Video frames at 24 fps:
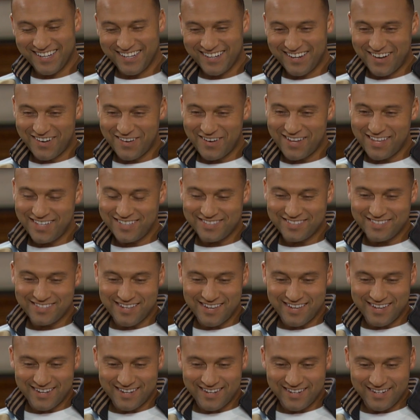No, it's,
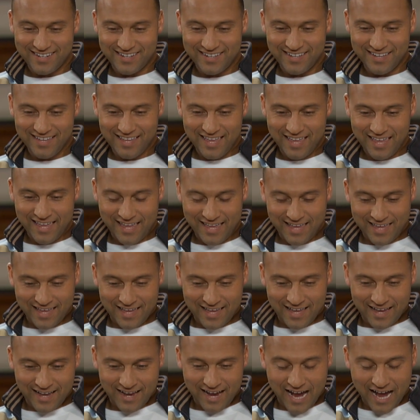I
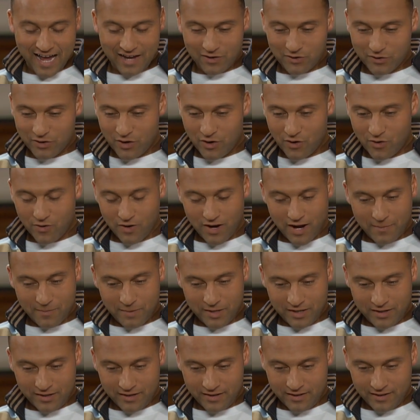don't know. I
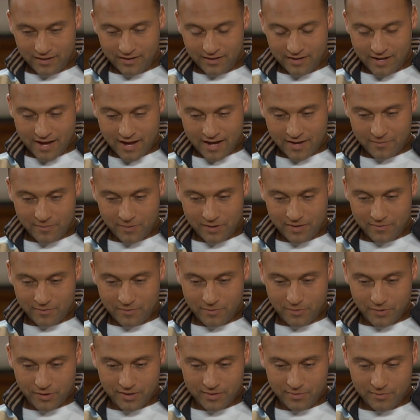mean, yeah, I've been
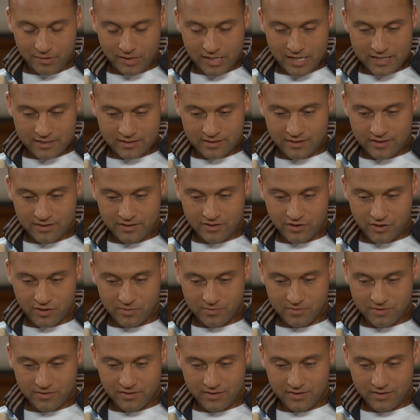pretty blessed in terms of